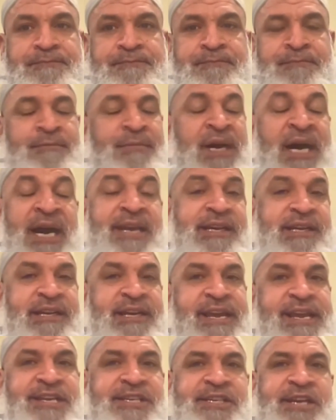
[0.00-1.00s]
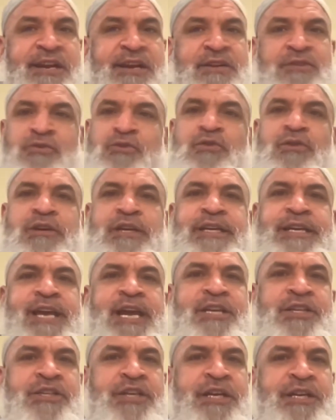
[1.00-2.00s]
My creation and your
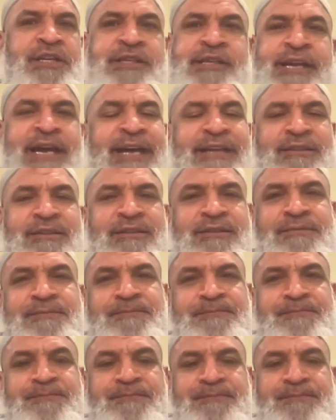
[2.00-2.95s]
creation is not.